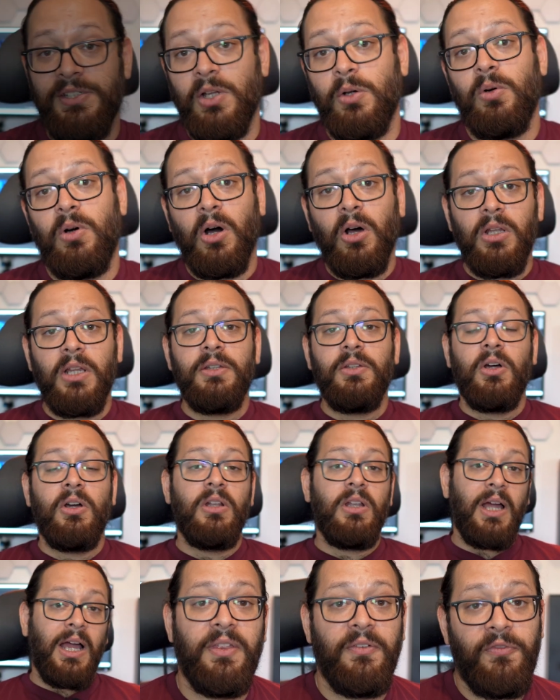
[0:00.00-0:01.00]
So all in
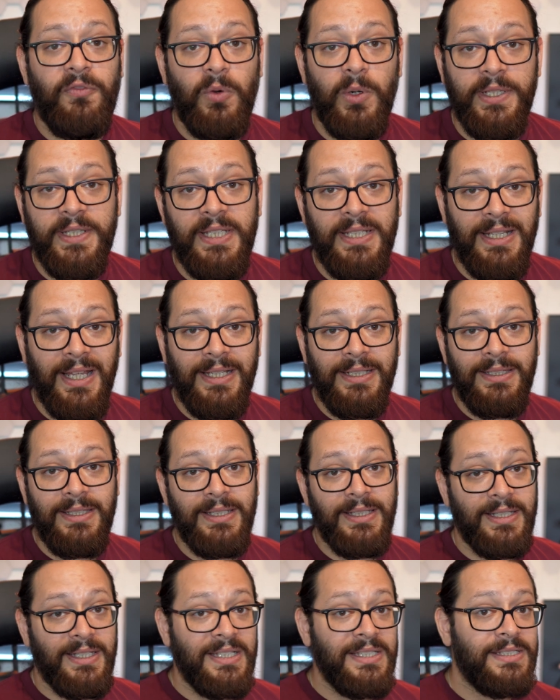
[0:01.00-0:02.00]
all, the
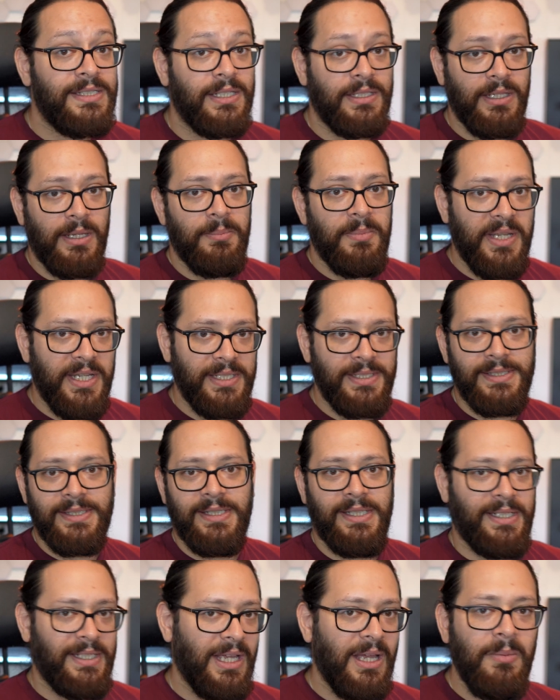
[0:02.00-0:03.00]
4090 is an
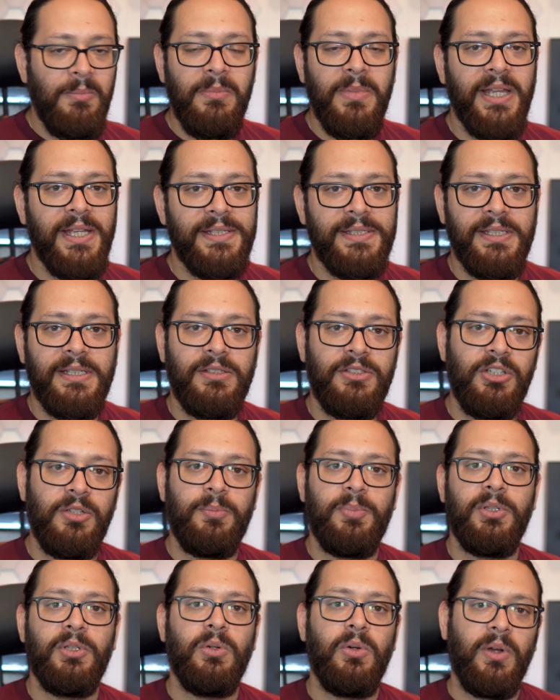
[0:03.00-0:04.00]
amazing
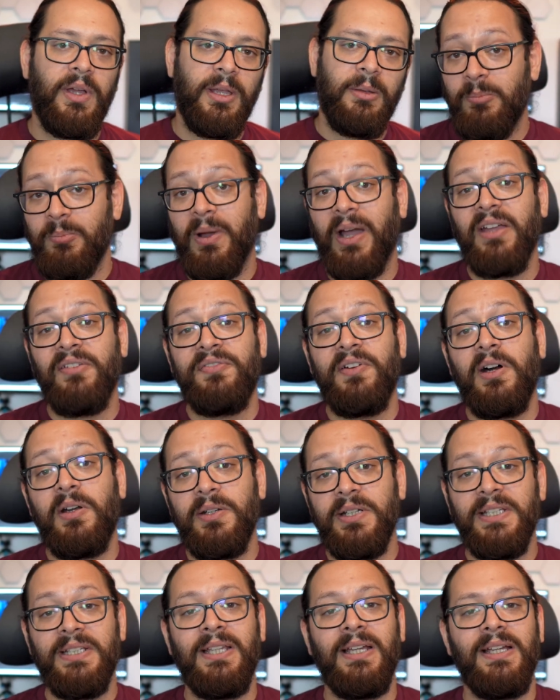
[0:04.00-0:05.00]
GPU, and by
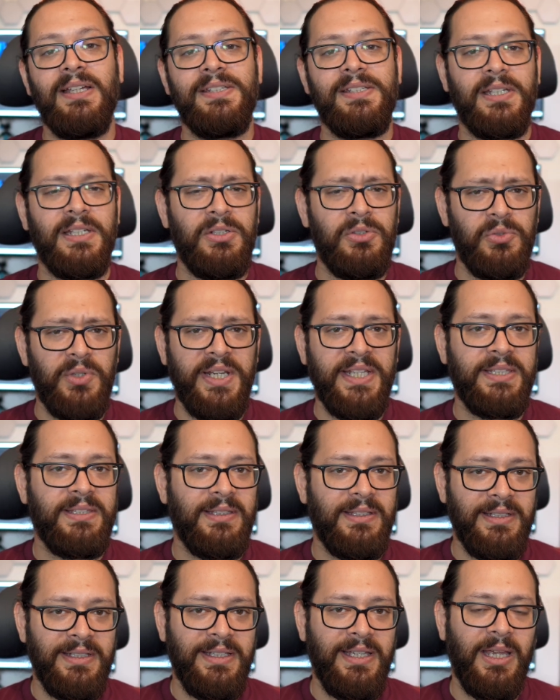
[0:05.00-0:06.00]
far it has a
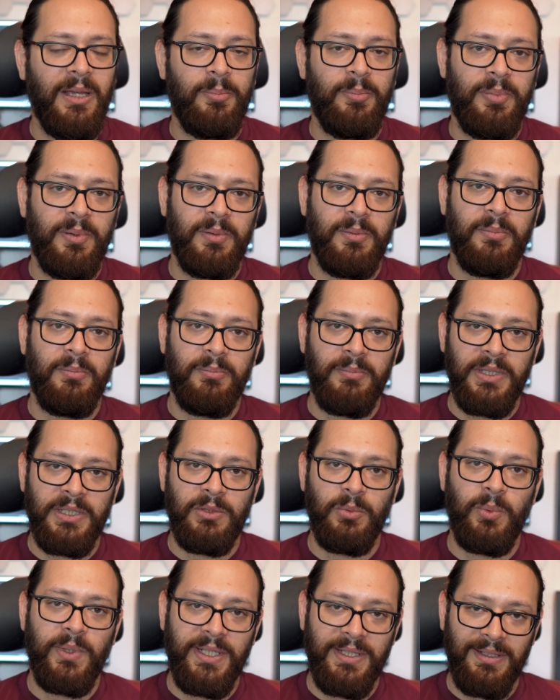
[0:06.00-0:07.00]
great gap
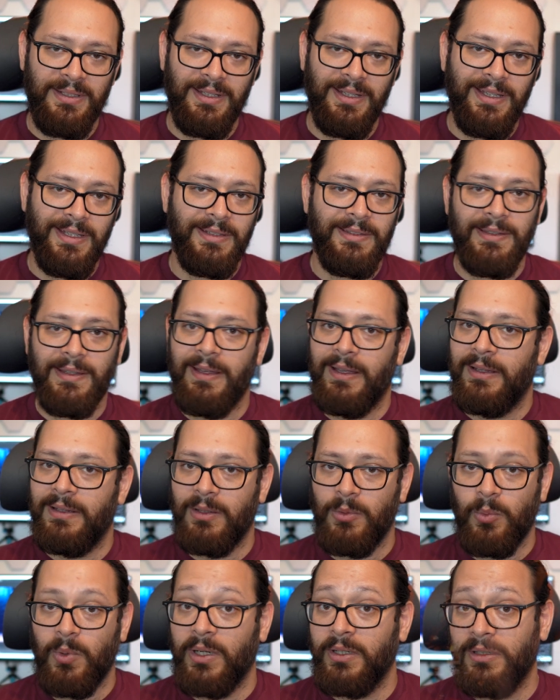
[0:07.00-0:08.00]
between it and
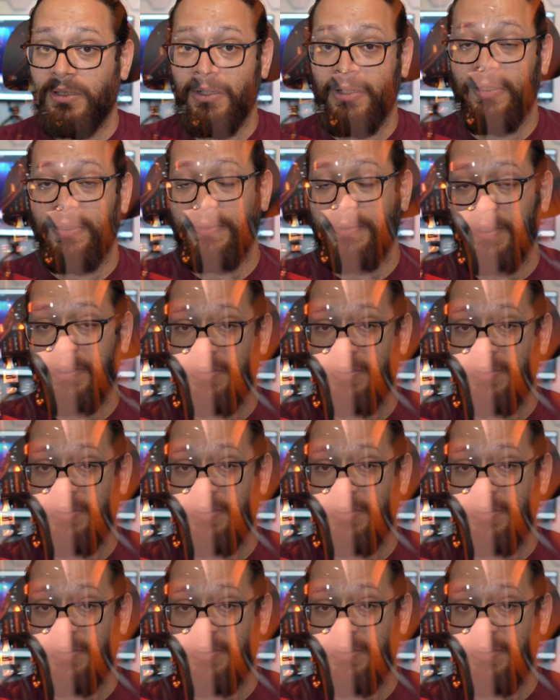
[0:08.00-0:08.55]
the one card